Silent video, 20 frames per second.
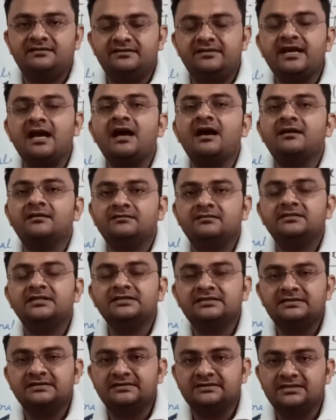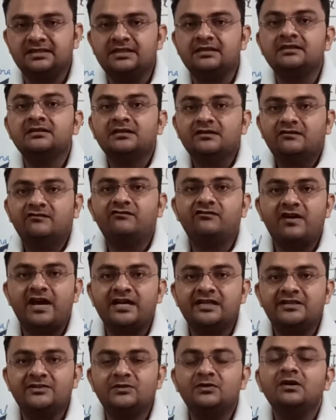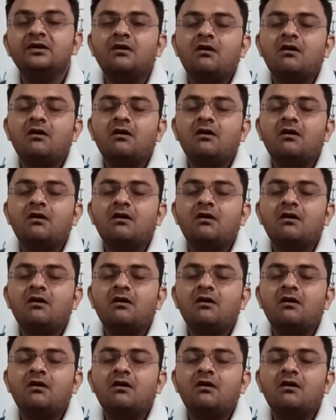yeah, this is the value,